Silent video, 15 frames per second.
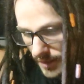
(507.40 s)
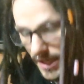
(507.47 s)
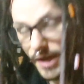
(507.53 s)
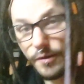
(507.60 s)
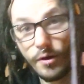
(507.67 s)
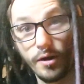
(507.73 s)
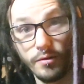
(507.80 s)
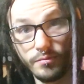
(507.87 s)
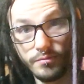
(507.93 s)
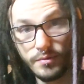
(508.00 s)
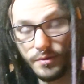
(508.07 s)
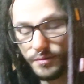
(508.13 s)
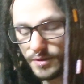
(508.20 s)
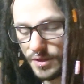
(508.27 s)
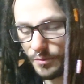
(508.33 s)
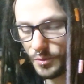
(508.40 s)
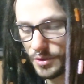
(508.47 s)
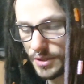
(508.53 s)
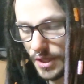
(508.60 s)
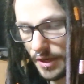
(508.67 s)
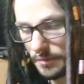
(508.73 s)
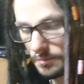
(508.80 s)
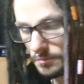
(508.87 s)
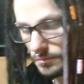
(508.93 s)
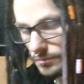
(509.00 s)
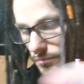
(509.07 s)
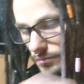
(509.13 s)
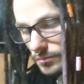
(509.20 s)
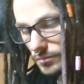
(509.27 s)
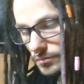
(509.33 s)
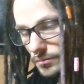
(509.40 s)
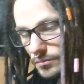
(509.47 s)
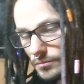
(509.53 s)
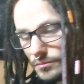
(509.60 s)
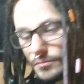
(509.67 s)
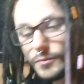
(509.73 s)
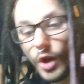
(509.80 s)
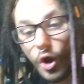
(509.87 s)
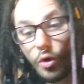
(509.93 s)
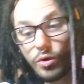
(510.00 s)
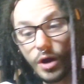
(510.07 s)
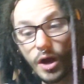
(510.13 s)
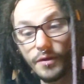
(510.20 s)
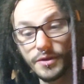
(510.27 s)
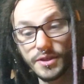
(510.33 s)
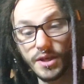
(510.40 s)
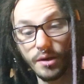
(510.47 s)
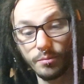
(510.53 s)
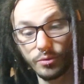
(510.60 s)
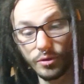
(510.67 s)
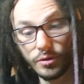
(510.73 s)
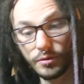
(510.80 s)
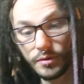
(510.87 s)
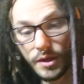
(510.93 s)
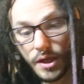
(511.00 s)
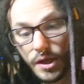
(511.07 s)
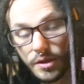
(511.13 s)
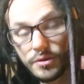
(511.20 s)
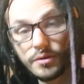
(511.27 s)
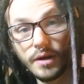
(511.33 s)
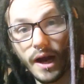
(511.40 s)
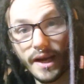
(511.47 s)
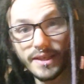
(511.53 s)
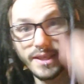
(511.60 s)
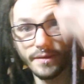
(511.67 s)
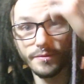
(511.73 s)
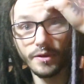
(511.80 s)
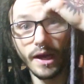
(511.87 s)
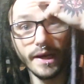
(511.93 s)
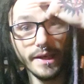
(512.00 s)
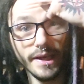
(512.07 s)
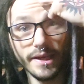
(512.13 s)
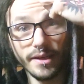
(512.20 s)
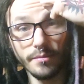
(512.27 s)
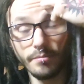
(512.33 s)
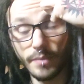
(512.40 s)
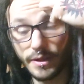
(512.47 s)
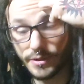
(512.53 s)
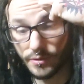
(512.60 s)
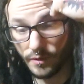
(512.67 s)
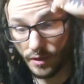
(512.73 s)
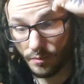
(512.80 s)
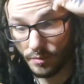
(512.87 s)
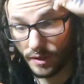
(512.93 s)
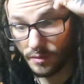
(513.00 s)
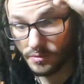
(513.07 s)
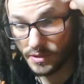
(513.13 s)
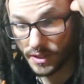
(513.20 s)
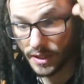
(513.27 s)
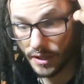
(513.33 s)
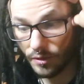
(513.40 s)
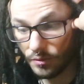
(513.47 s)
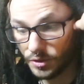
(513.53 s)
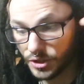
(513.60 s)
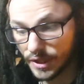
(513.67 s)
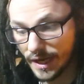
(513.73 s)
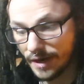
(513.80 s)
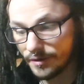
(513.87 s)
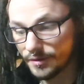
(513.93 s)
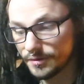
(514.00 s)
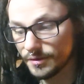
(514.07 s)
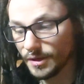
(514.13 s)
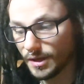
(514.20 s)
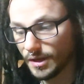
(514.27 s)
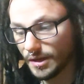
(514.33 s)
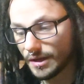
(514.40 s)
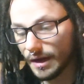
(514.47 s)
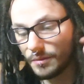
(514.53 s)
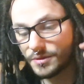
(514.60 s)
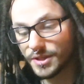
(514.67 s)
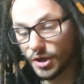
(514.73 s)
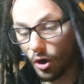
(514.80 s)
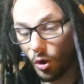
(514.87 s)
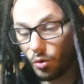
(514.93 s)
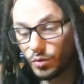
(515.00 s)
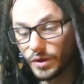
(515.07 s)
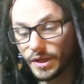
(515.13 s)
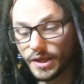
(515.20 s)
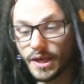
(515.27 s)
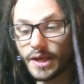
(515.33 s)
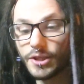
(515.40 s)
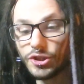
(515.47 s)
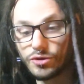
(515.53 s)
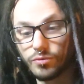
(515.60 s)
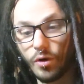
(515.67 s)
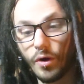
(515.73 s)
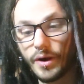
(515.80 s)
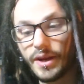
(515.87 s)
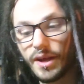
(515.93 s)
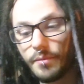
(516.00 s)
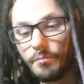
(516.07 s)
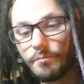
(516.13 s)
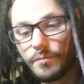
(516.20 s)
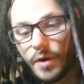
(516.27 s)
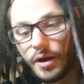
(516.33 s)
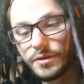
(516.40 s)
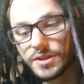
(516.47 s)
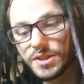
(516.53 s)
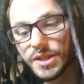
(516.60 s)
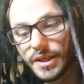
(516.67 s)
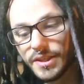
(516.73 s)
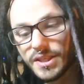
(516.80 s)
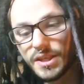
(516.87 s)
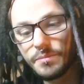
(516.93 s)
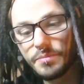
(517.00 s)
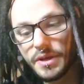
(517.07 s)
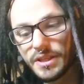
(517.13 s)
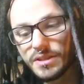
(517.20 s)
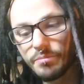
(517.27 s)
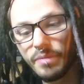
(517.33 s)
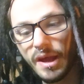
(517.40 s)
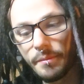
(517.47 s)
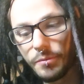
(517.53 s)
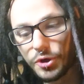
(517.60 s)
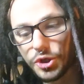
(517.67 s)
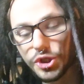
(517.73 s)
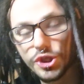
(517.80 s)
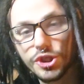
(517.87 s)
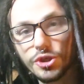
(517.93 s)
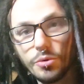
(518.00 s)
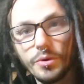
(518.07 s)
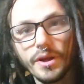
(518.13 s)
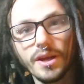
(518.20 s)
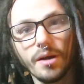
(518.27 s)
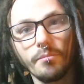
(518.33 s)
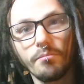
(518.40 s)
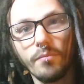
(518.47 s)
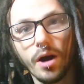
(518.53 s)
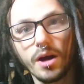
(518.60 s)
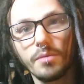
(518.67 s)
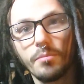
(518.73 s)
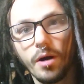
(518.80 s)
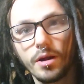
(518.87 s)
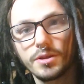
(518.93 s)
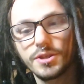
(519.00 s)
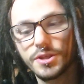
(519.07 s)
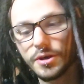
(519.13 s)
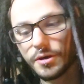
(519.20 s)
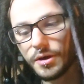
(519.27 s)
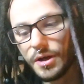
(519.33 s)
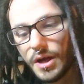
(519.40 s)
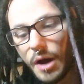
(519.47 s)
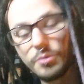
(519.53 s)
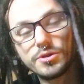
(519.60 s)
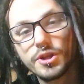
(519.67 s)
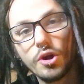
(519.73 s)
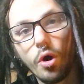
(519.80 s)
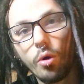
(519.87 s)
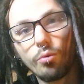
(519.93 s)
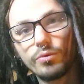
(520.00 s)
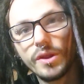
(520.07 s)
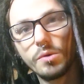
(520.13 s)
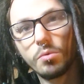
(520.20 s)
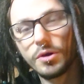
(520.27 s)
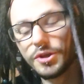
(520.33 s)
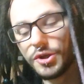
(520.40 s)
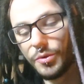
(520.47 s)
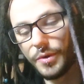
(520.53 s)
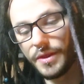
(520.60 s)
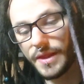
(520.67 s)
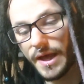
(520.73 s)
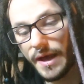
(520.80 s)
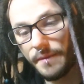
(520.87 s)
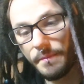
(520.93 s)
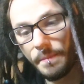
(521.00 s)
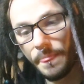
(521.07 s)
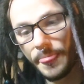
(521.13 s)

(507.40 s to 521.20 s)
Hero, some would say. Oh god, this got brutal. Dude, I definitely I needed mental help when I was a kid. Holy shit, how did I was the only kid drawing a, a sentient piece of paper shooting a muck monster. I was the only one doing that.